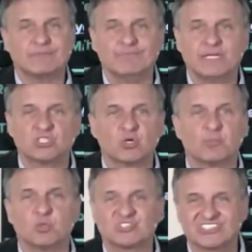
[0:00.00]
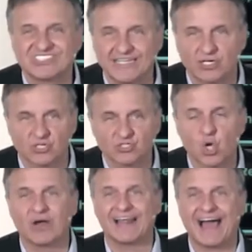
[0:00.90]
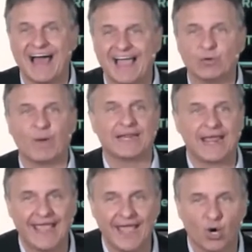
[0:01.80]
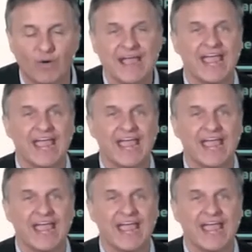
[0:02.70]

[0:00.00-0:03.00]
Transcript: miserable sinners on a highway to hell,